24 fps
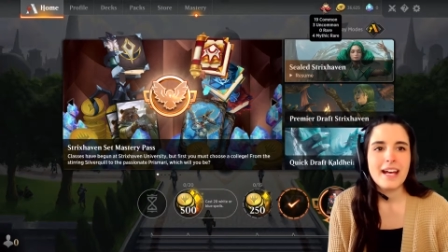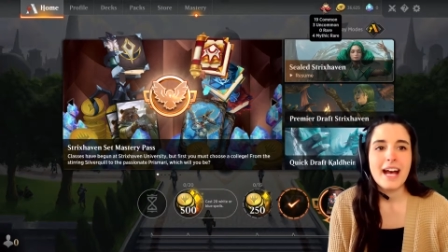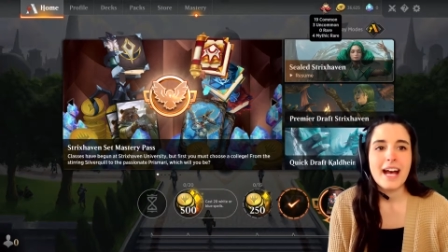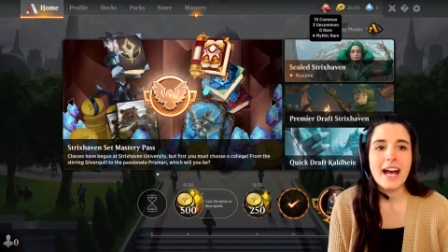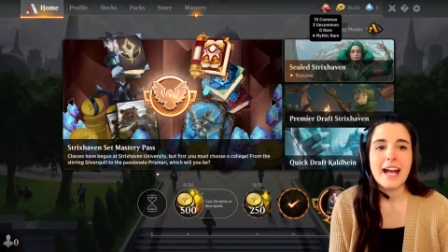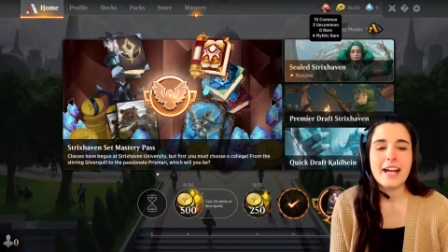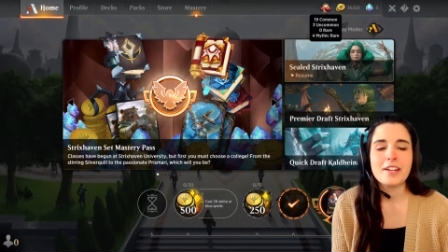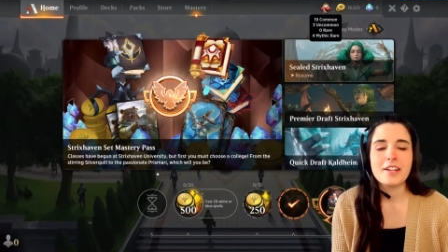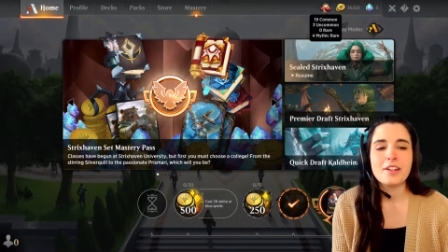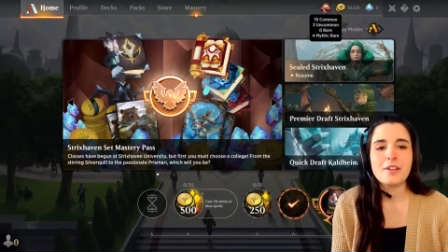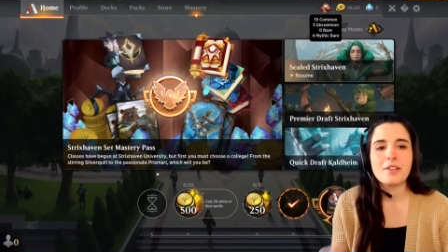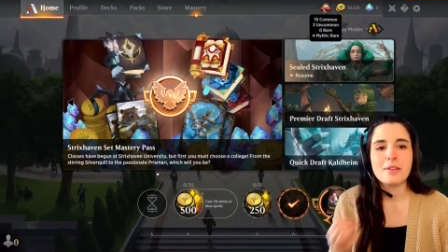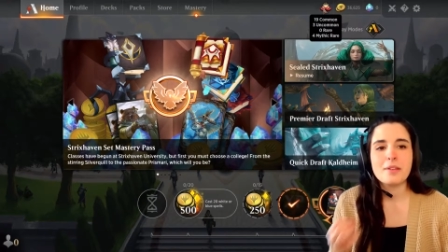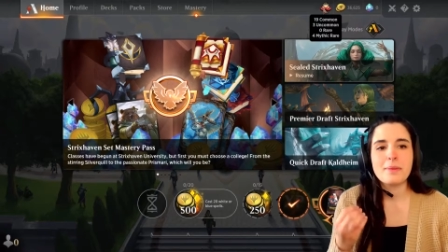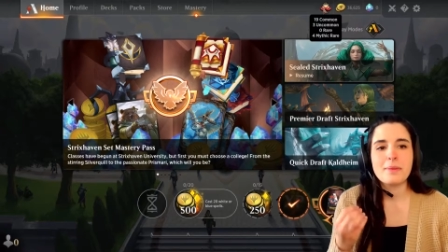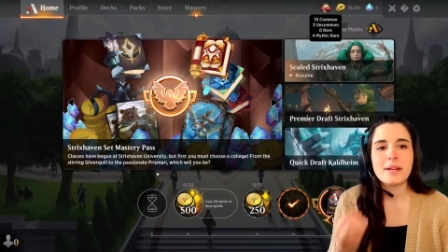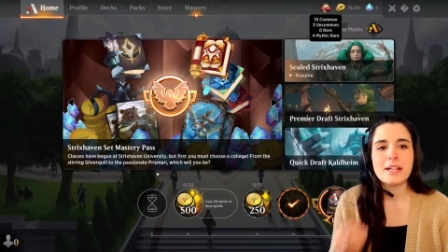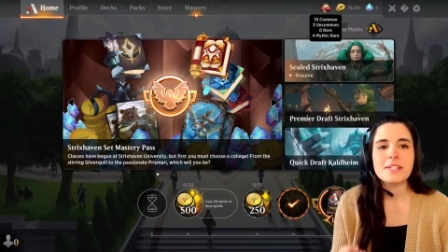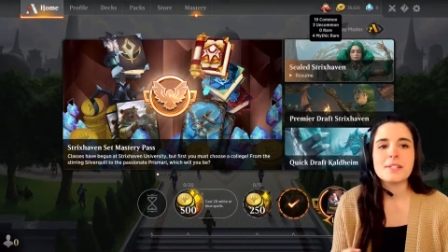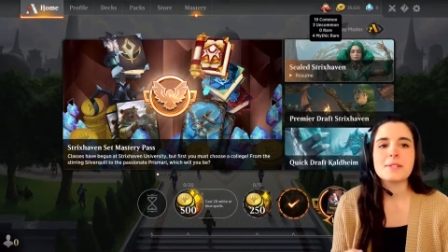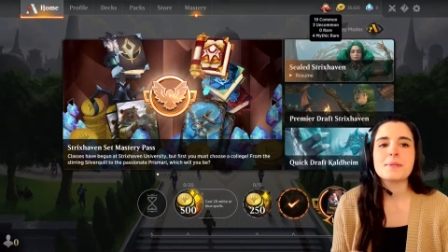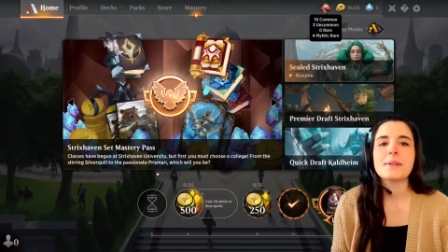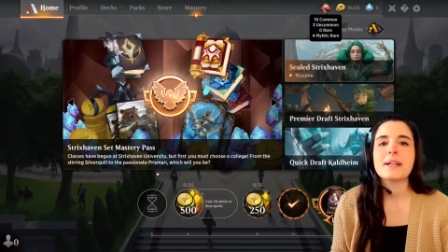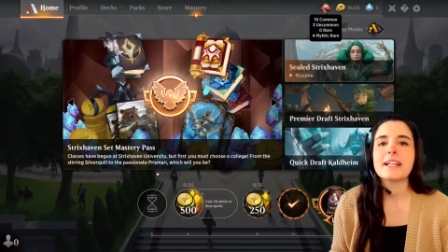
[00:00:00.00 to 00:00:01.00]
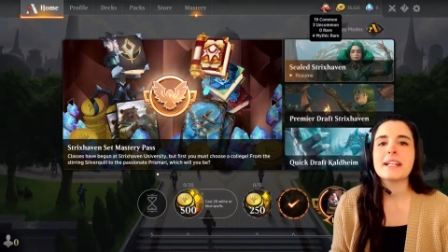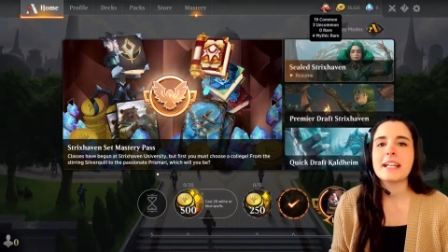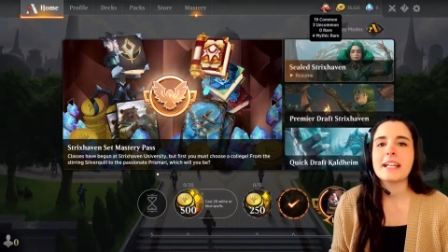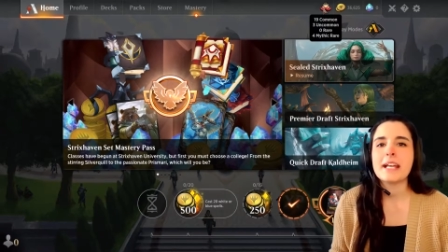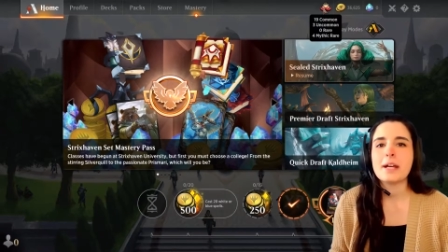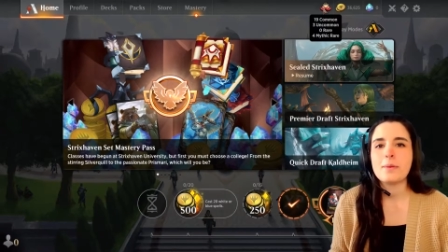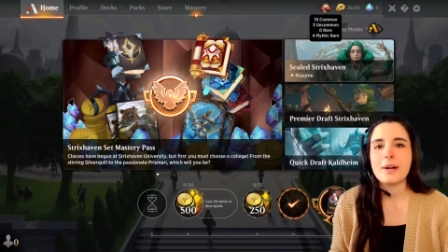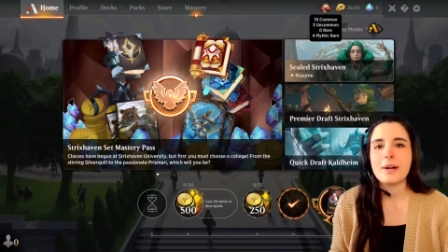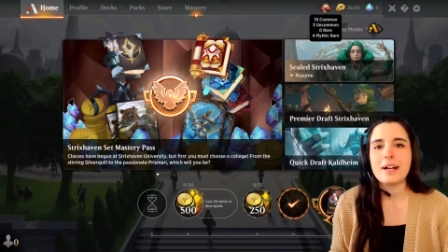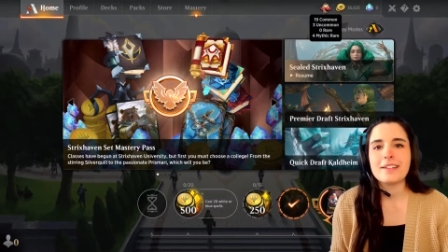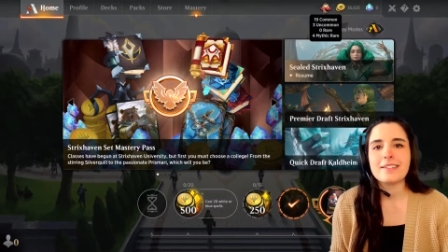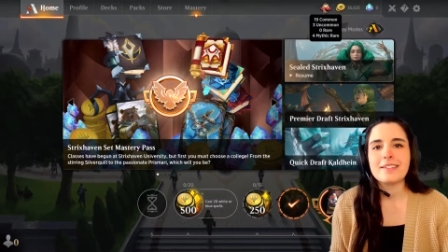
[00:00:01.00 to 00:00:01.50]
I know the best way to get
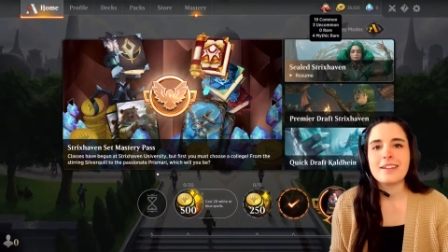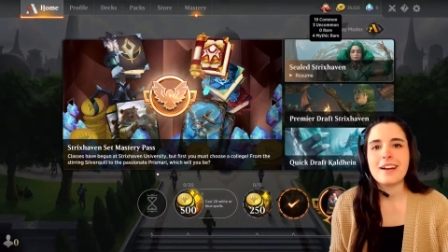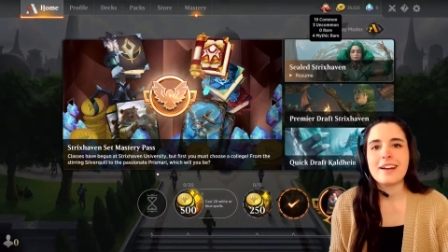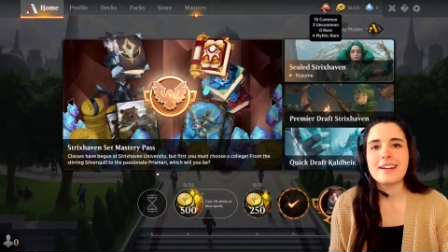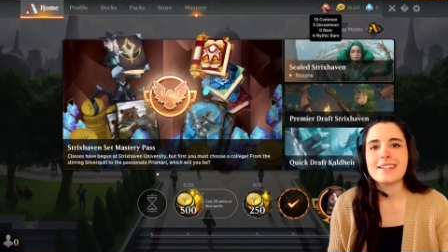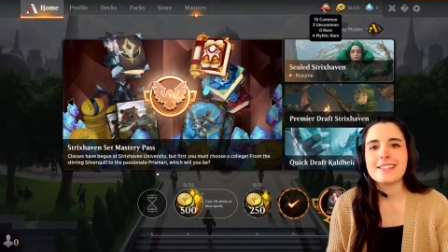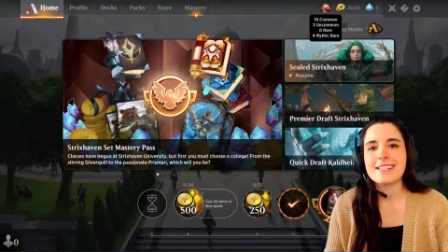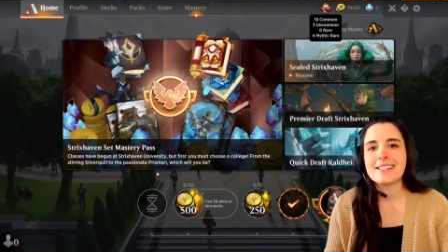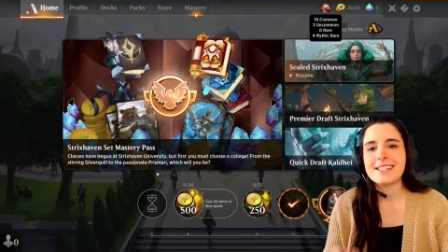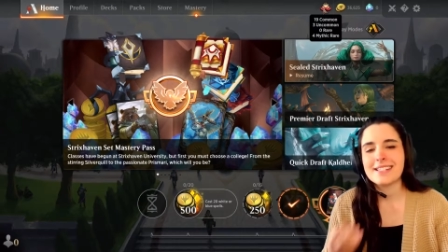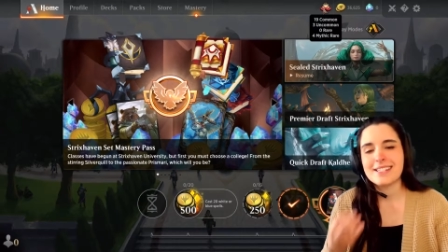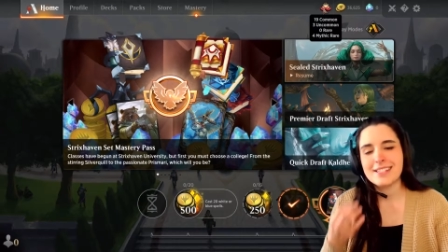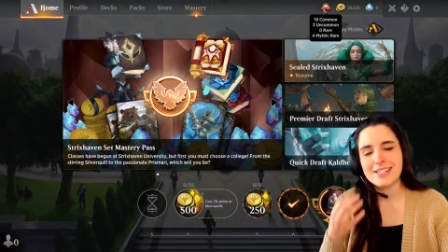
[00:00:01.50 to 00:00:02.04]
wild cards is